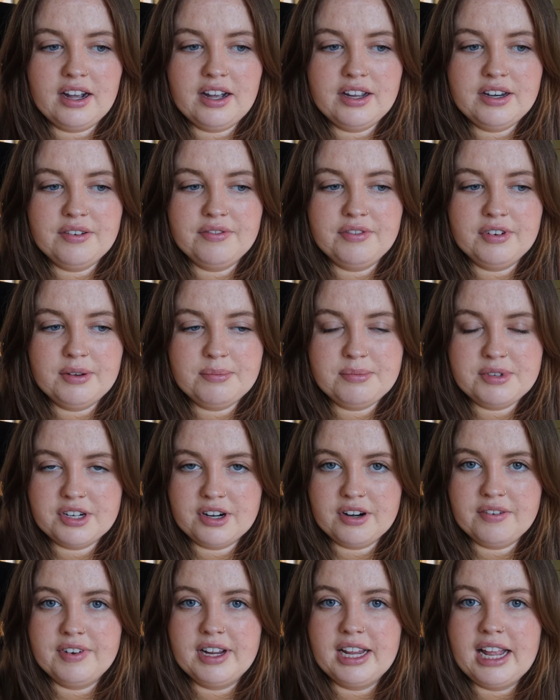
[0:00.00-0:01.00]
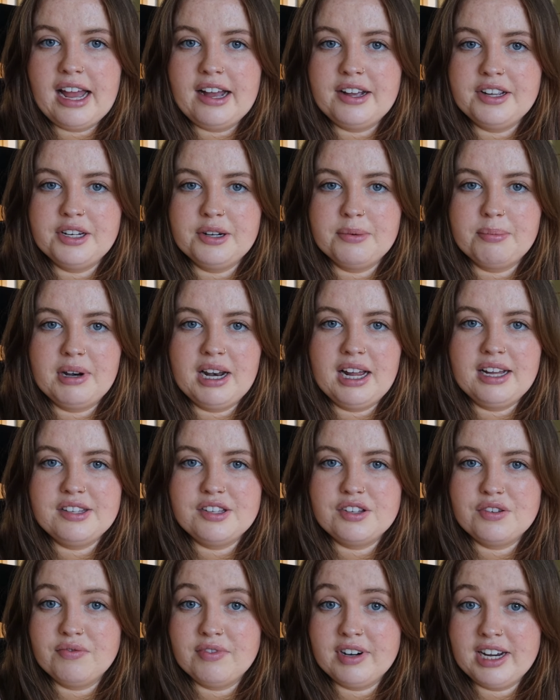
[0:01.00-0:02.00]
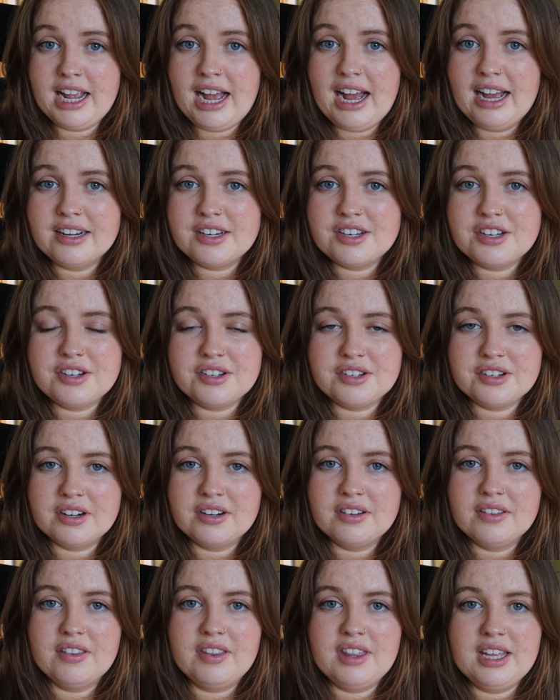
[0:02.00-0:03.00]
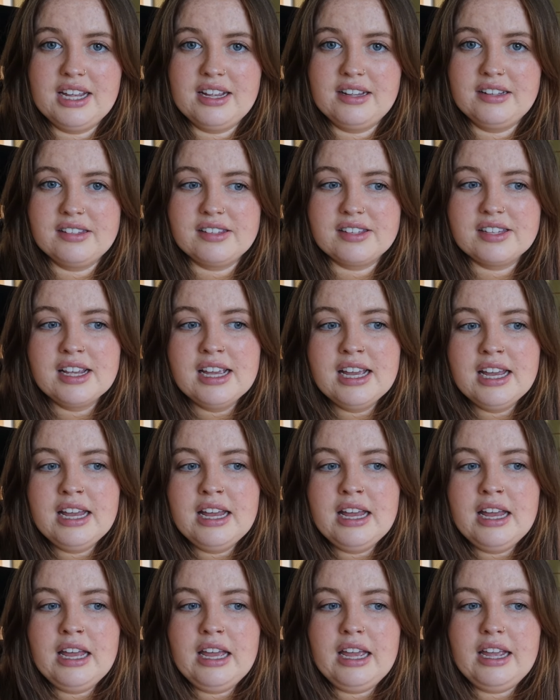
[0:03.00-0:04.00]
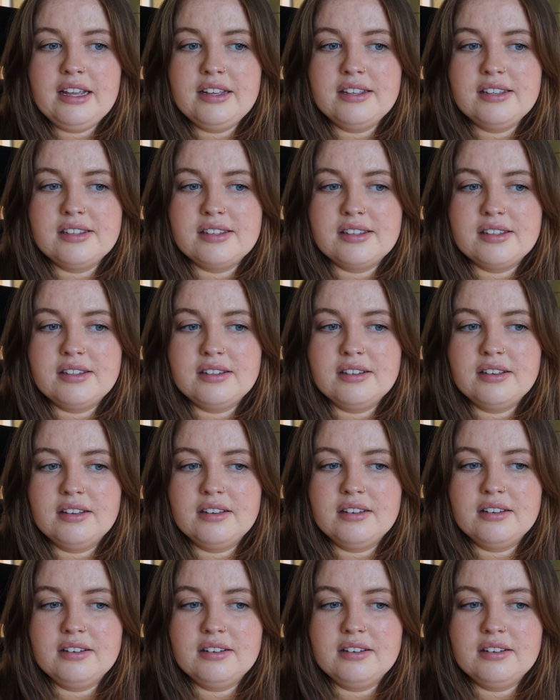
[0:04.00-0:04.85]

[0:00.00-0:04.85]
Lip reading: kind of observing how your plants react to certain things is,